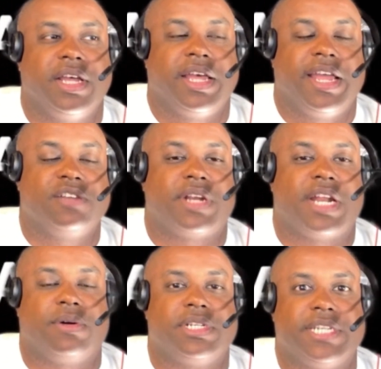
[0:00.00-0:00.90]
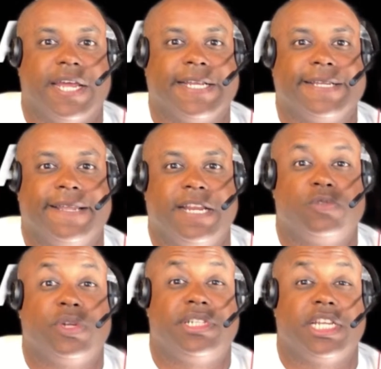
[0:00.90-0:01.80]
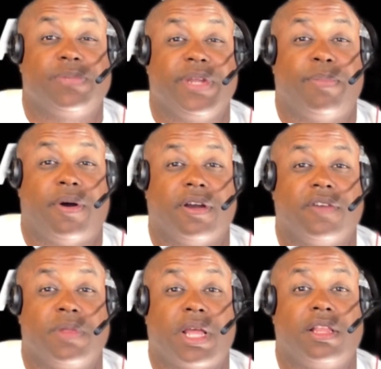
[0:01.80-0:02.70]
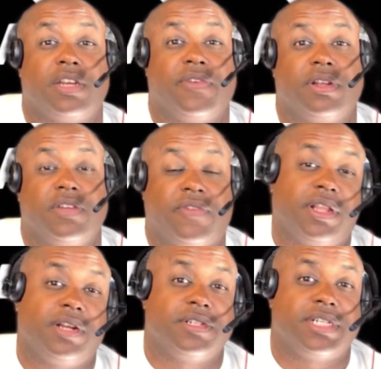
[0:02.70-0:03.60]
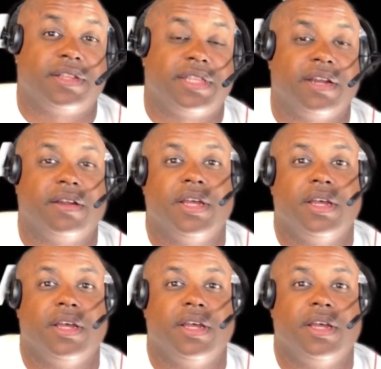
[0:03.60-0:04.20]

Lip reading: Here's what I would say, and here's what sets me apart when I look for different lenders out there,